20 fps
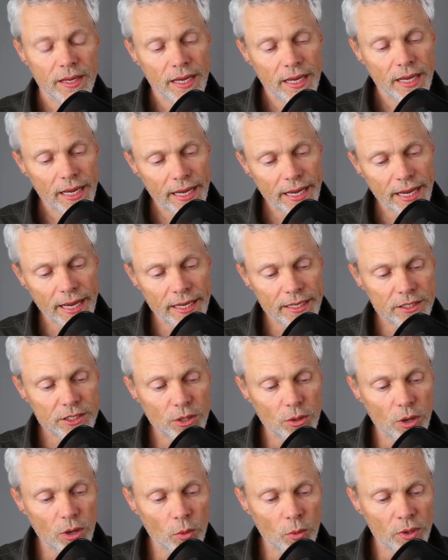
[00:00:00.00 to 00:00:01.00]
And
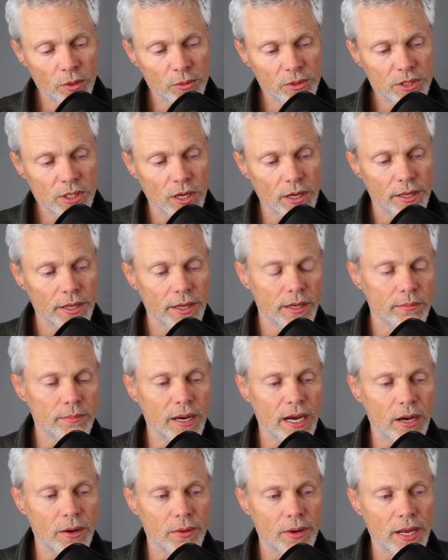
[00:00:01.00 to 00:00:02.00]
so Owen was talking
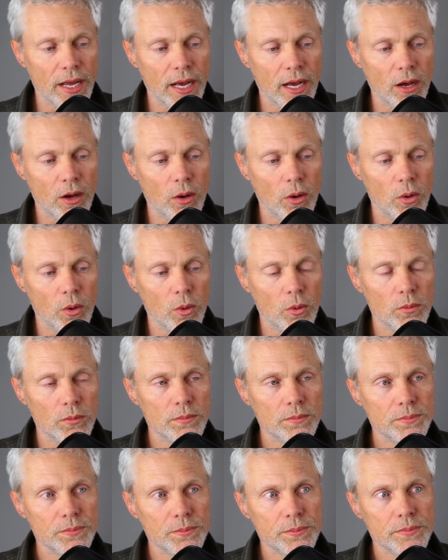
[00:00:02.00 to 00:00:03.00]
about how,
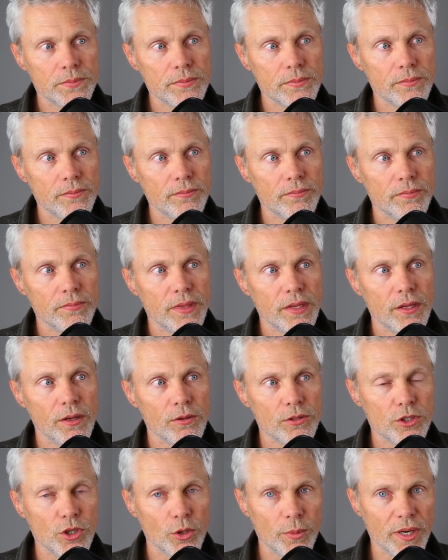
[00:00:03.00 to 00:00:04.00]
you know,
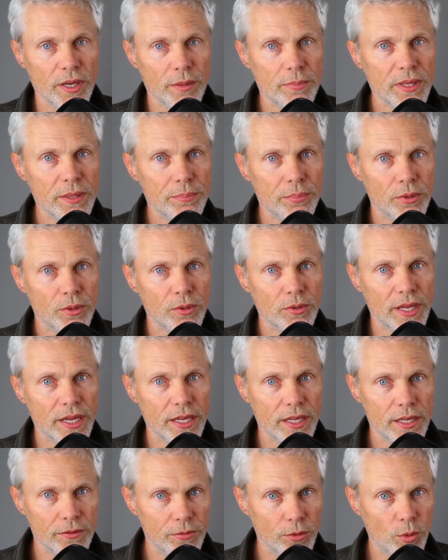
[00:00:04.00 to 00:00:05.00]
so many people, they
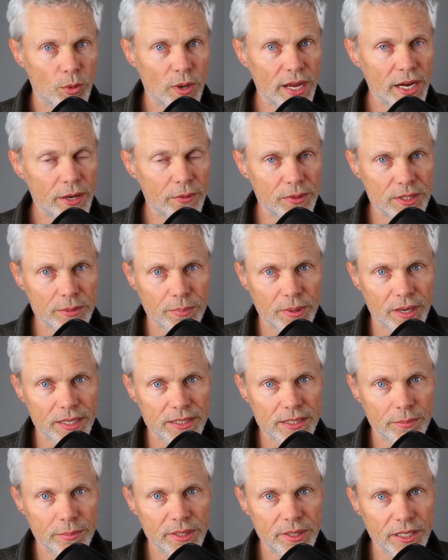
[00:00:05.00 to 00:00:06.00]
give away
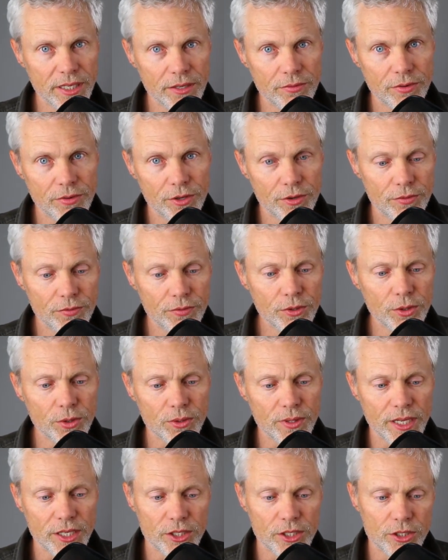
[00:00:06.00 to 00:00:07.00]
responsibility for their food.
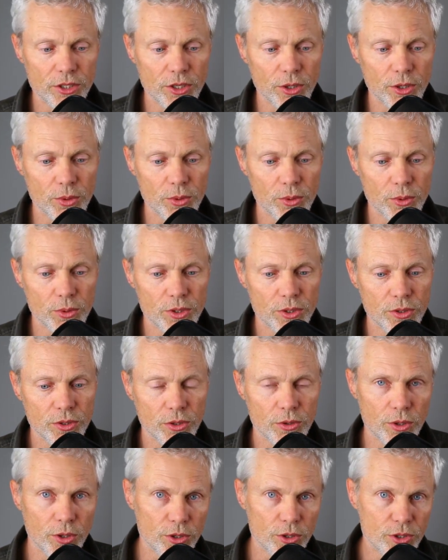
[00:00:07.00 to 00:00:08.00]
They just go to the
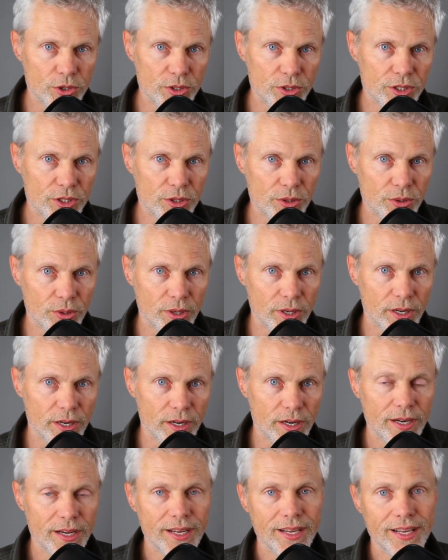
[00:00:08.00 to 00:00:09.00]
grocery store
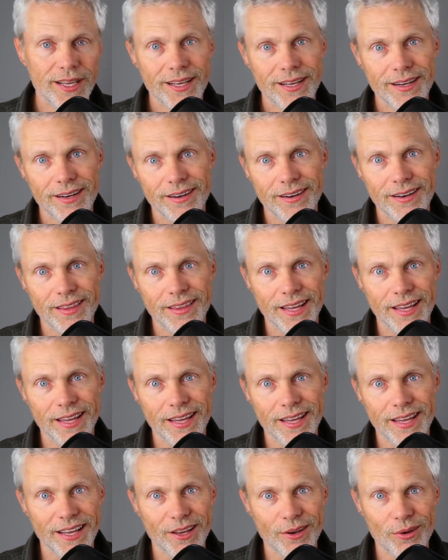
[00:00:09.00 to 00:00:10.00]
or
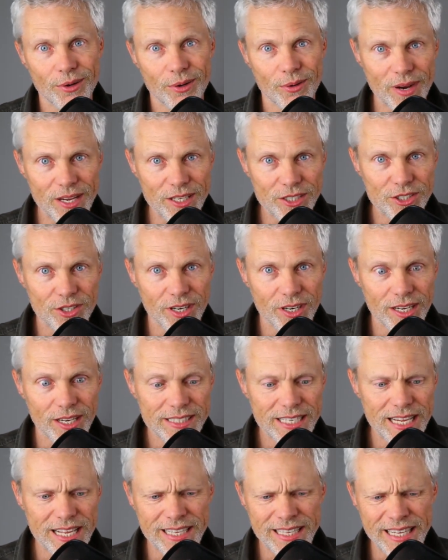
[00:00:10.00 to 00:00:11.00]
they go to restaurants
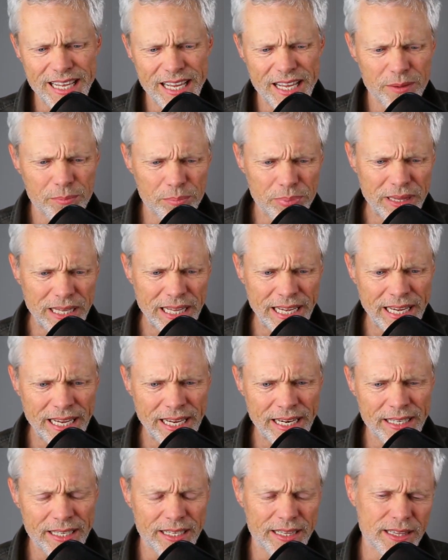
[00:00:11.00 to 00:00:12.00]
and then they
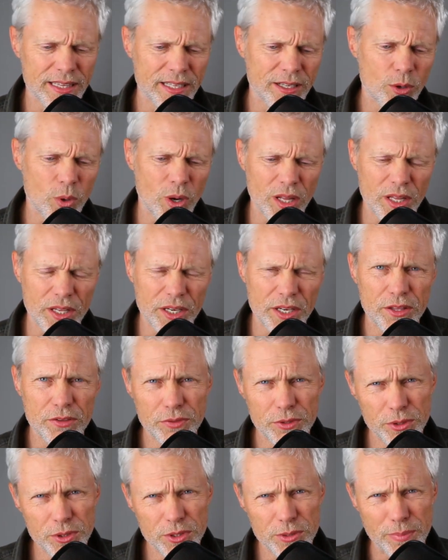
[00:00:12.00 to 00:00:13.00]
complain that the quality of the
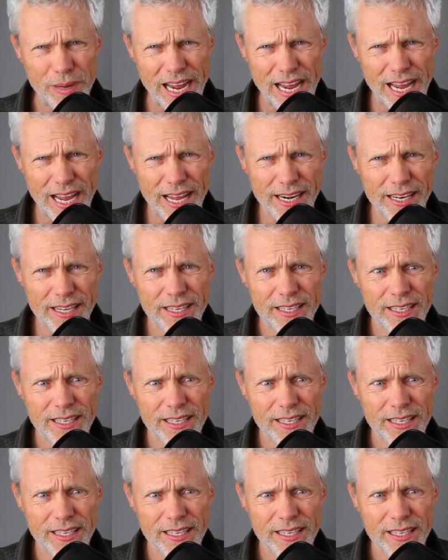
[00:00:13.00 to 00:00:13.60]
food's bad